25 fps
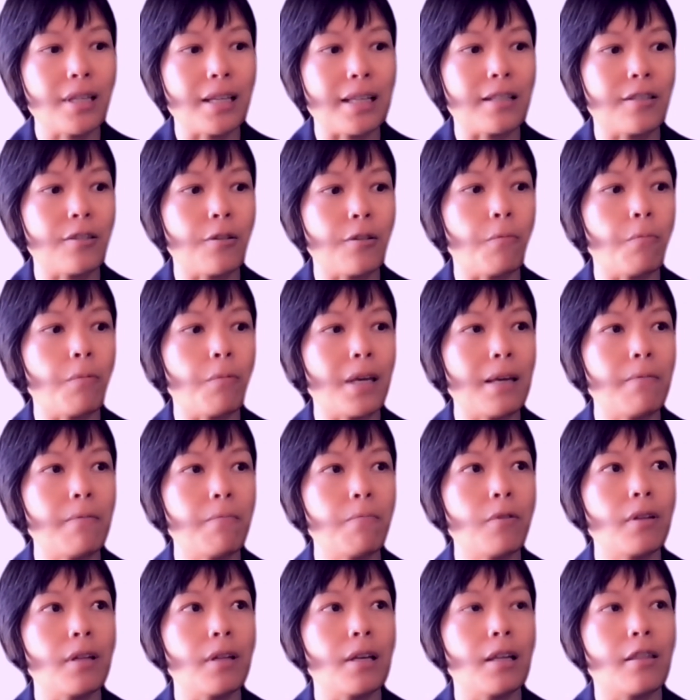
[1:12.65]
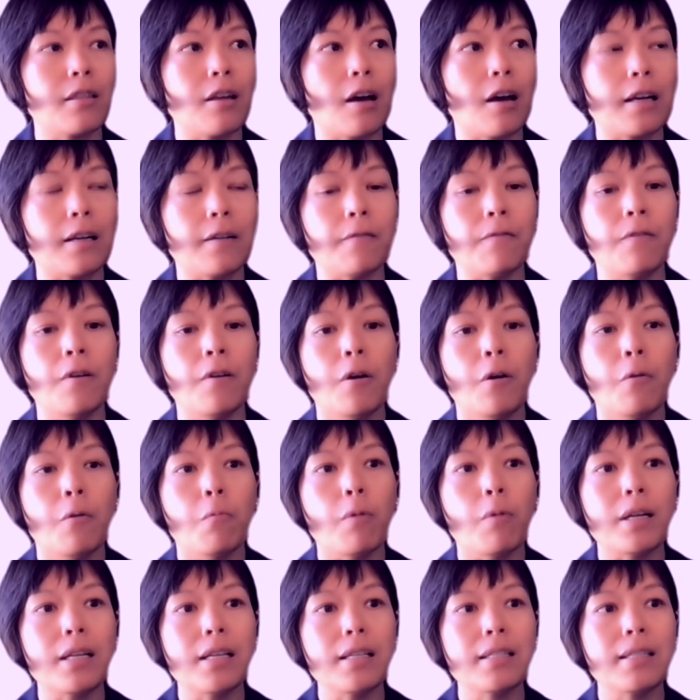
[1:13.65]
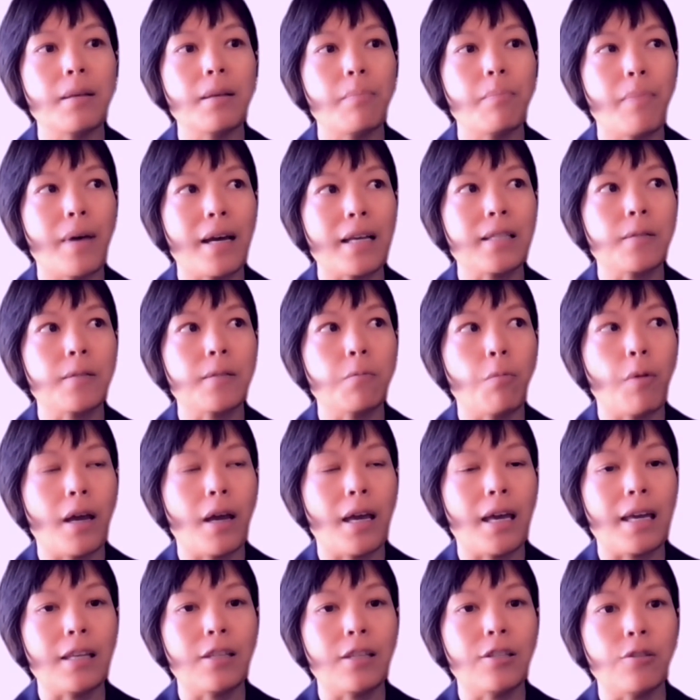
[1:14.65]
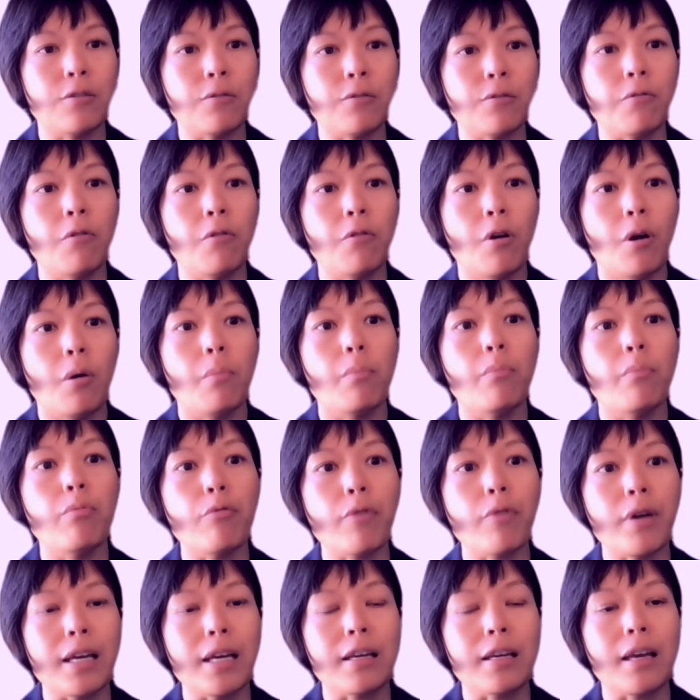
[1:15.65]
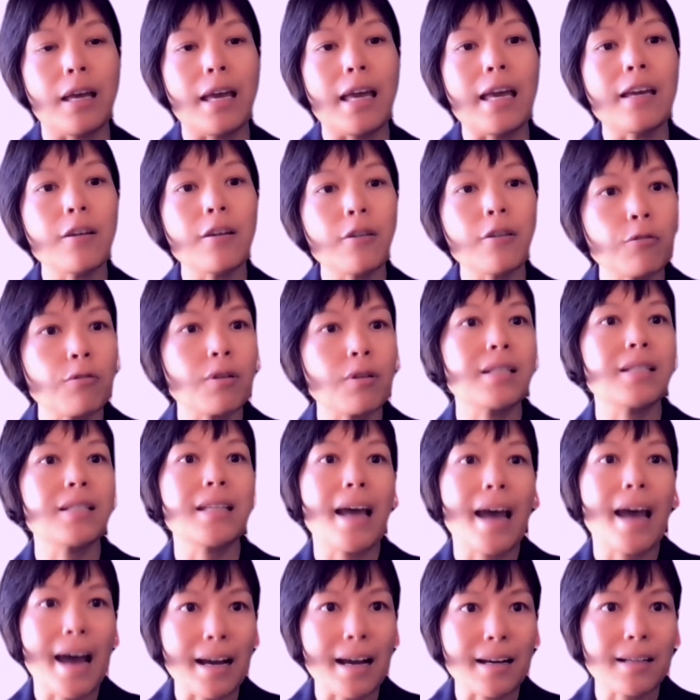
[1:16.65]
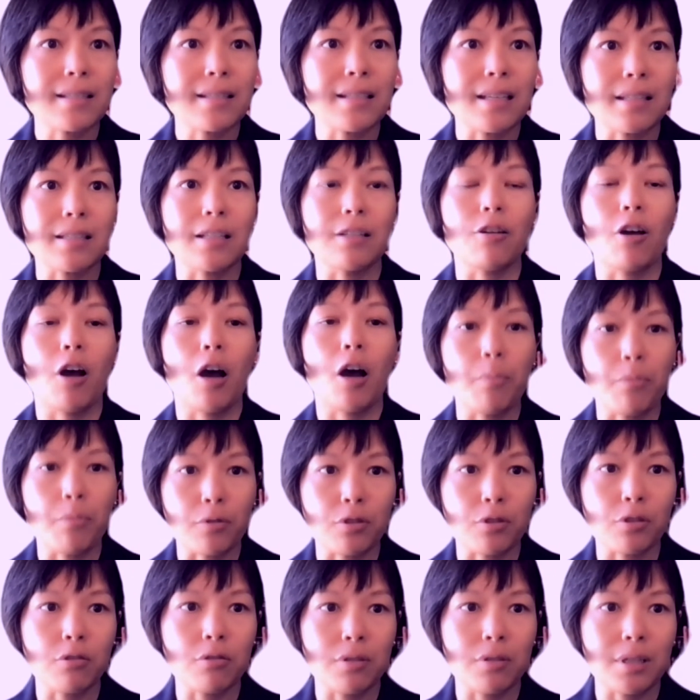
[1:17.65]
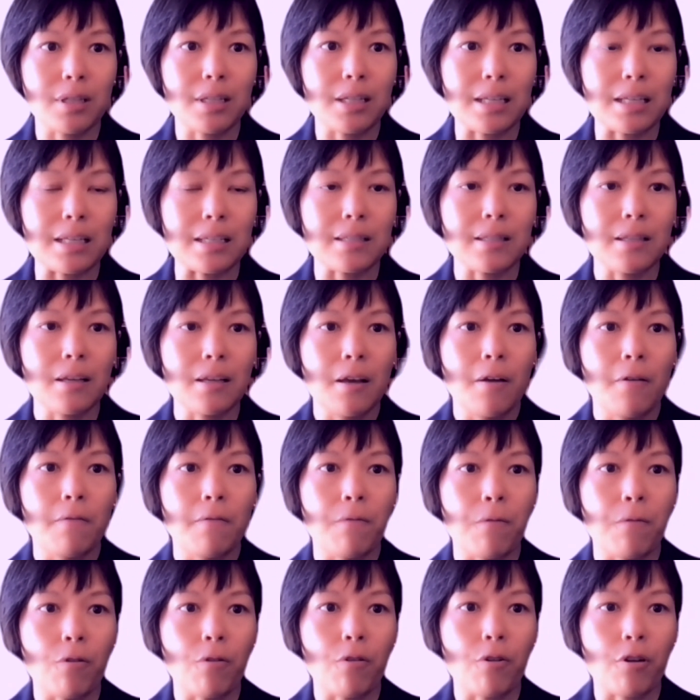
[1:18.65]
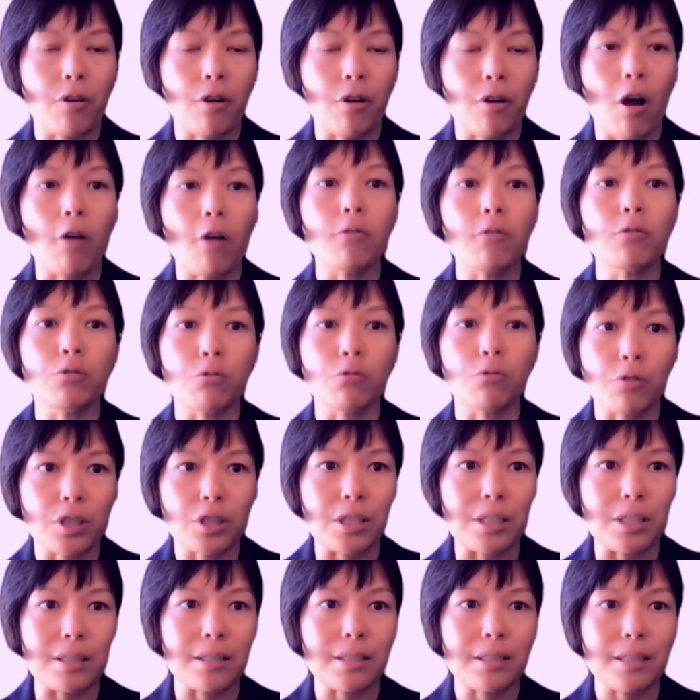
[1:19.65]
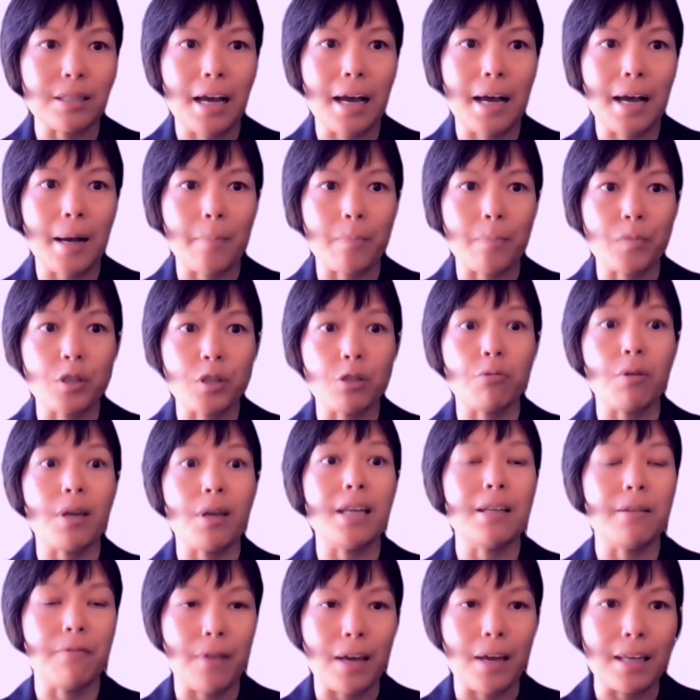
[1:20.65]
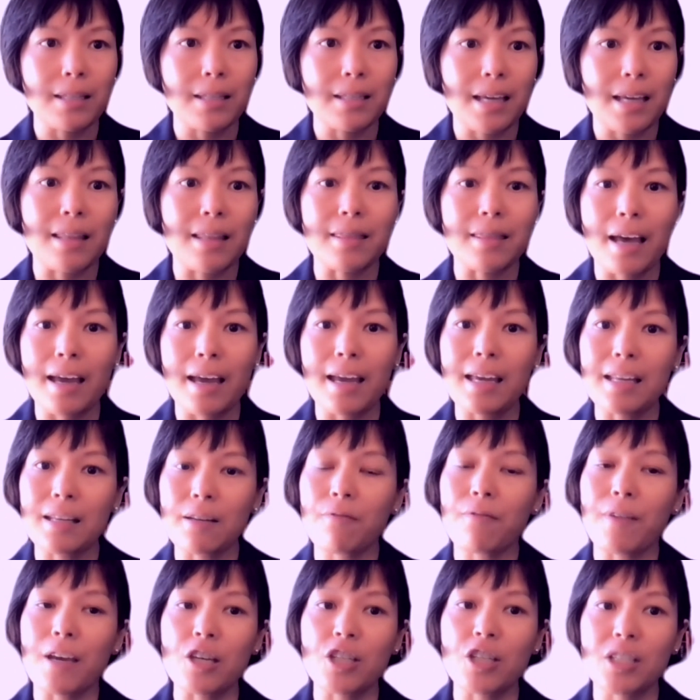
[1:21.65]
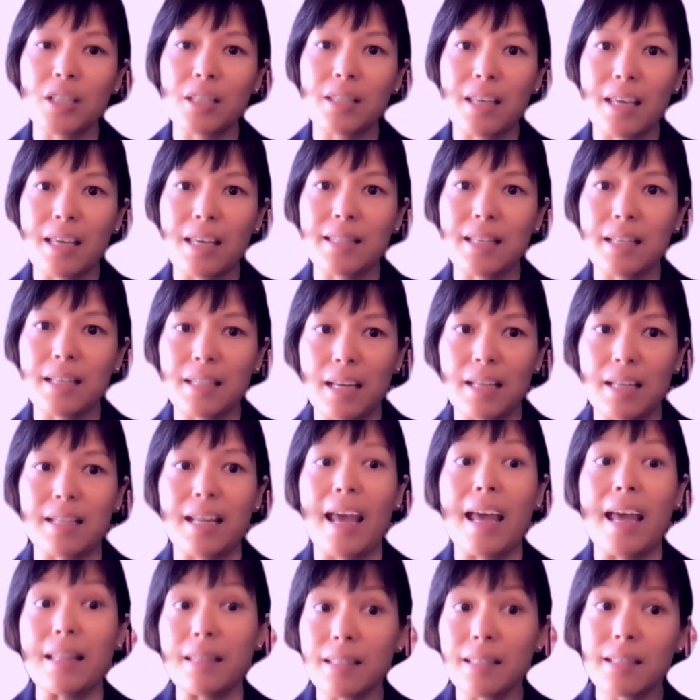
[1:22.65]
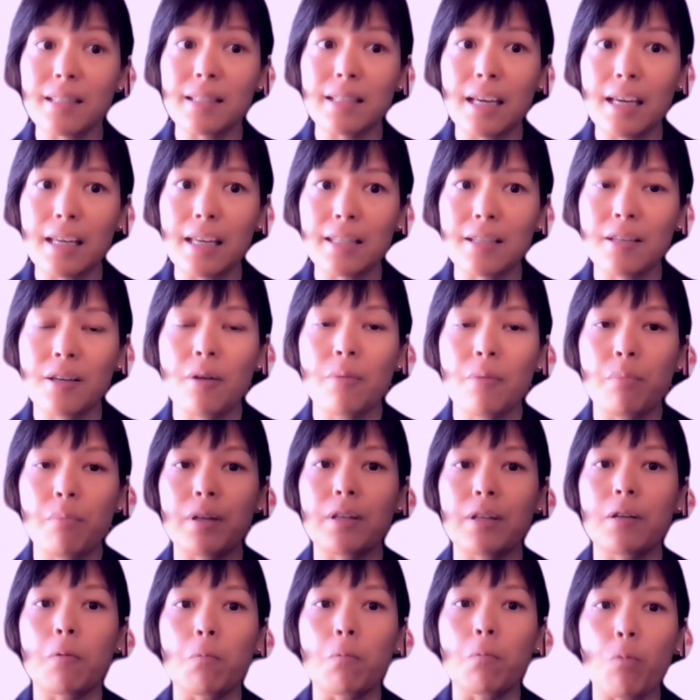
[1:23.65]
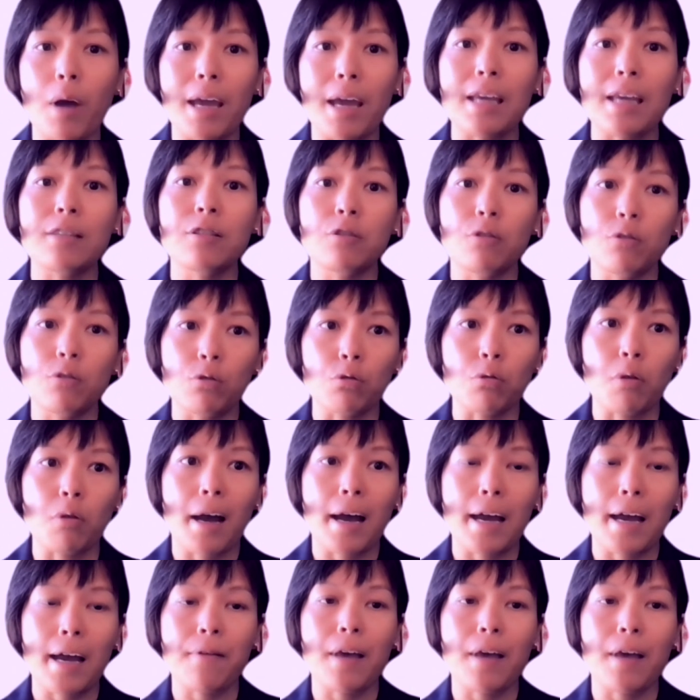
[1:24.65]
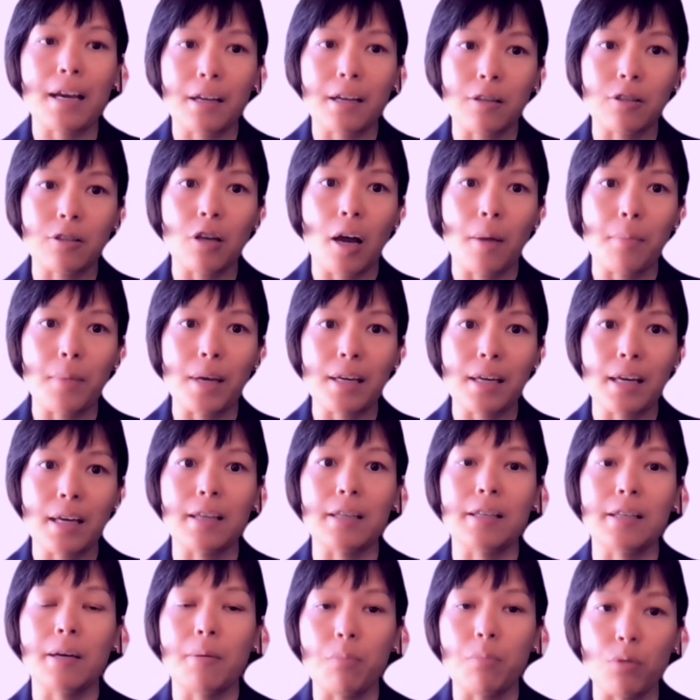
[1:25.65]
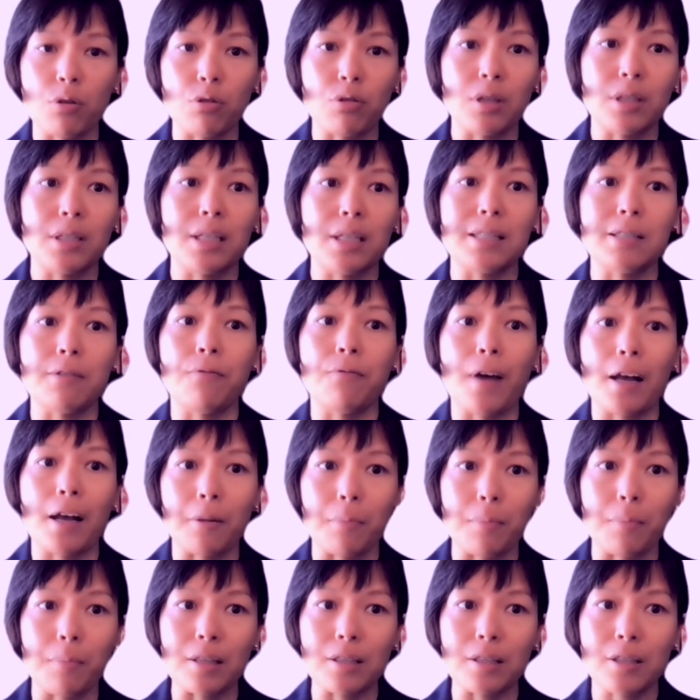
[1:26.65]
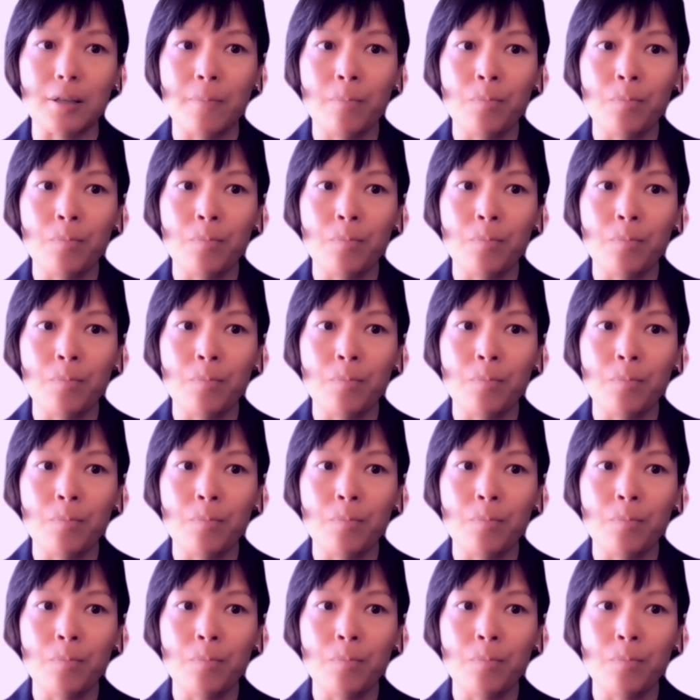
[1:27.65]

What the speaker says: And so we really thought of what is the best way to bring increased access and opportunities for all Georgians to innovate, and that innovation isn't an end state, but a way to drive economic and community development.